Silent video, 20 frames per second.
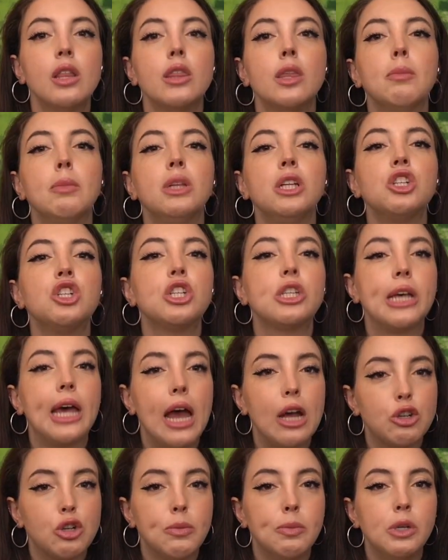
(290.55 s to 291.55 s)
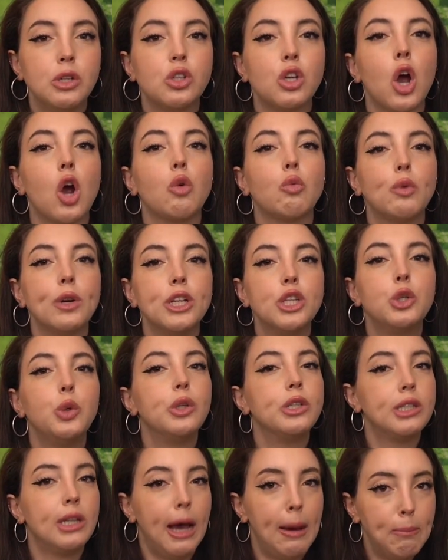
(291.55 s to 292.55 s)
The malicious attributes are written to
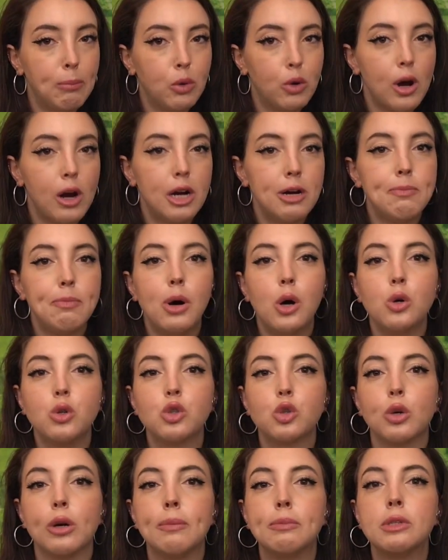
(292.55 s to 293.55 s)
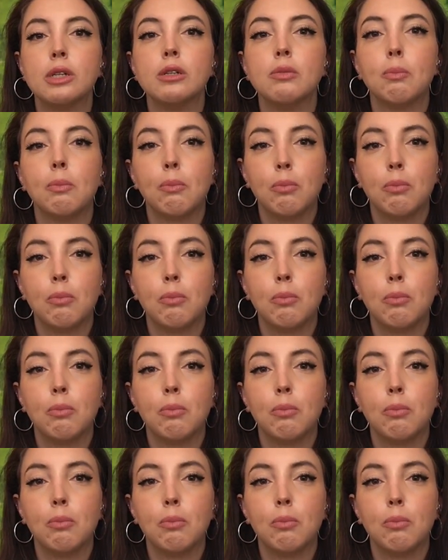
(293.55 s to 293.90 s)
a temporary PostScript